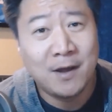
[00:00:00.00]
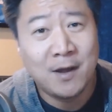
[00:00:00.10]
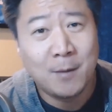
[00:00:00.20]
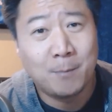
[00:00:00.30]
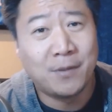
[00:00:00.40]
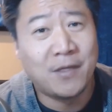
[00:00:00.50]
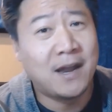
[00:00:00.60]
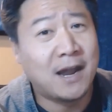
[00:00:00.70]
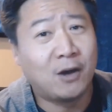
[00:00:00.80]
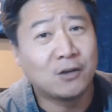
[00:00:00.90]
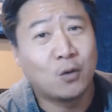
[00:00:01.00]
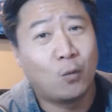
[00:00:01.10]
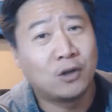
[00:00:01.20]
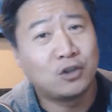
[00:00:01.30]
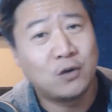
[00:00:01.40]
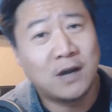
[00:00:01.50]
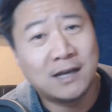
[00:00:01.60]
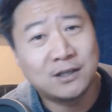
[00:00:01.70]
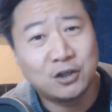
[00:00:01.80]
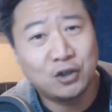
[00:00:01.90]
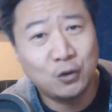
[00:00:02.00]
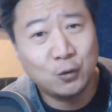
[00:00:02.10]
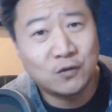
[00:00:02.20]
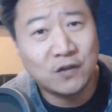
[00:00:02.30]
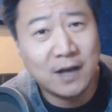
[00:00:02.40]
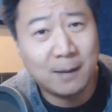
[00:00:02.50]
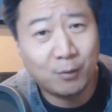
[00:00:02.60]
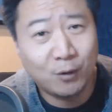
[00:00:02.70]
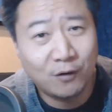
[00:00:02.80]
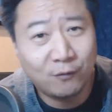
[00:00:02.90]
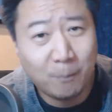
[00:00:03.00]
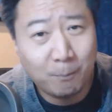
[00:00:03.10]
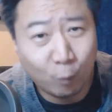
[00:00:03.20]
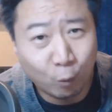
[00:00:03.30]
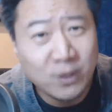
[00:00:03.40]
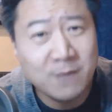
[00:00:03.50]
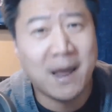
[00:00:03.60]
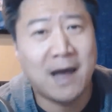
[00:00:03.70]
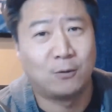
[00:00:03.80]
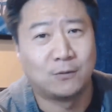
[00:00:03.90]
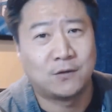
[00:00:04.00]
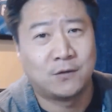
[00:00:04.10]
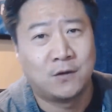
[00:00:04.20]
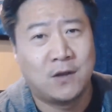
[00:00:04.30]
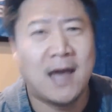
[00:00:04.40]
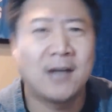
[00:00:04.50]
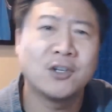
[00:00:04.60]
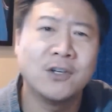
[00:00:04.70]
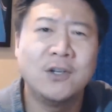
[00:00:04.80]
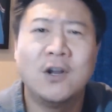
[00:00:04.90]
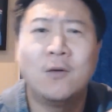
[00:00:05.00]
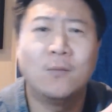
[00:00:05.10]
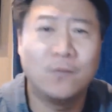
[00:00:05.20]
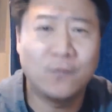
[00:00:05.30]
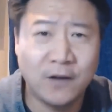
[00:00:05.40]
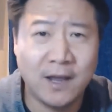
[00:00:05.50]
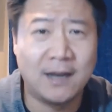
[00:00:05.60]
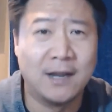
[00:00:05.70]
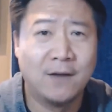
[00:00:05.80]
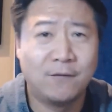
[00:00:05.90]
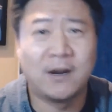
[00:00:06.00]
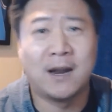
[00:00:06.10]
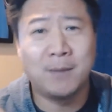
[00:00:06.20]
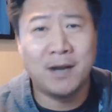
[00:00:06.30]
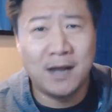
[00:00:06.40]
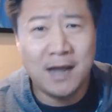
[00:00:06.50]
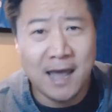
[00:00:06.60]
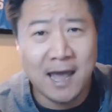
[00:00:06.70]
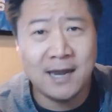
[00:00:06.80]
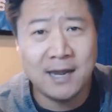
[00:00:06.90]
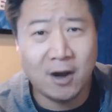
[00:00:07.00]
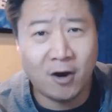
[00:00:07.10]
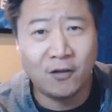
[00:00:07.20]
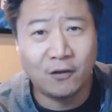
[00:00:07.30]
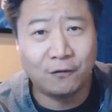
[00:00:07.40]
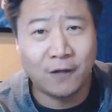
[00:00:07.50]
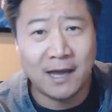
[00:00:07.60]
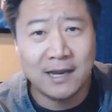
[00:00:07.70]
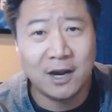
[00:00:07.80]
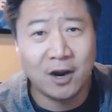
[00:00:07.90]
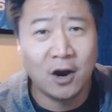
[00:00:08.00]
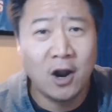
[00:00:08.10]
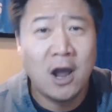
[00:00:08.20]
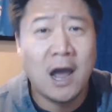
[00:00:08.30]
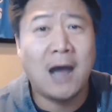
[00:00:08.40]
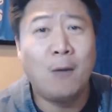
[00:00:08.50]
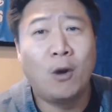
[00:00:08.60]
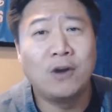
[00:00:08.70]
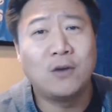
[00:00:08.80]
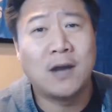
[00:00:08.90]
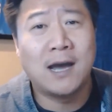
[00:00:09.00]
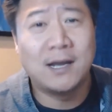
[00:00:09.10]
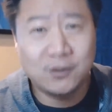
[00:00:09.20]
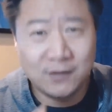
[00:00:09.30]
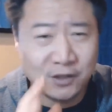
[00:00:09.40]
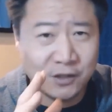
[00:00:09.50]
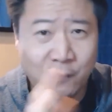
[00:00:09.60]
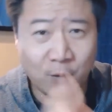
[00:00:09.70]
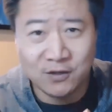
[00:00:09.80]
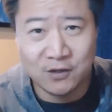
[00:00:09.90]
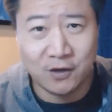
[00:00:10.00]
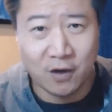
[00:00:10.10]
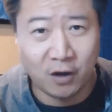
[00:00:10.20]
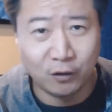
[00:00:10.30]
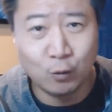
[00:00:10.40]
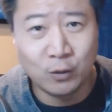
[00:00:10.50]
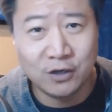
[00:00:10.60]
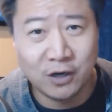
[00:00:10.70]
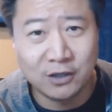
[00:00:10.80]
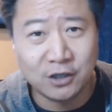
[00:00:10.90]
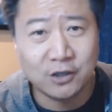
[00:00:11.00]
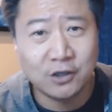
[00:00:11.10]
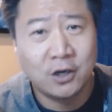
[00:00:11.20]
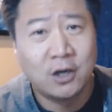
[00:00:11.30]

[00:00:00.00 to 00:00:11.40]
But then I also want you guys to choose the number of rebounds. Actually, you know, forget it. I'm going to edit on the fly here. I want you guys, let's just focus on Luka Doncic.